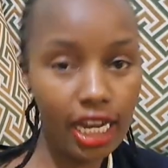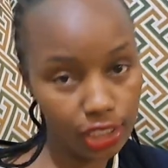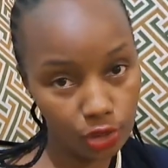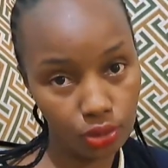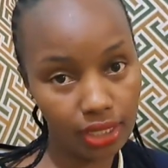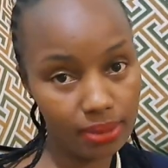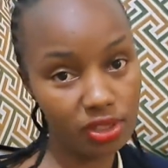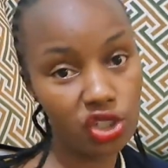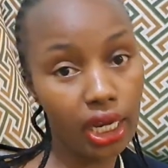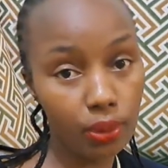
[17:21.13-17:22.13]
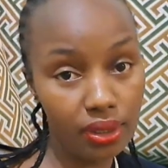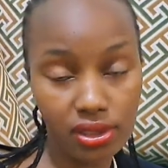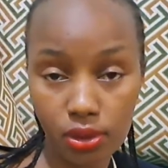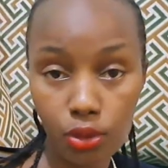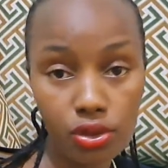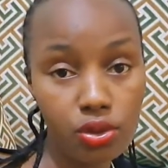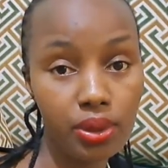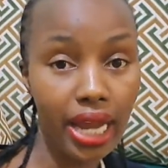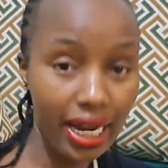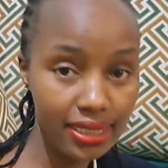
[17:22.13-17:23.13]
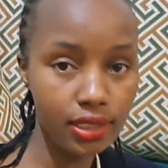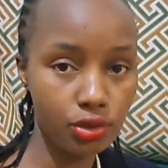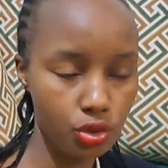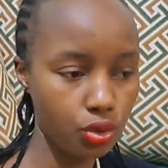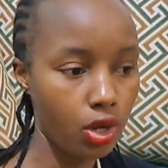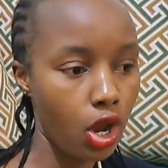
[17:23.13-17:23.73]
I didn't know that my child was reacting to.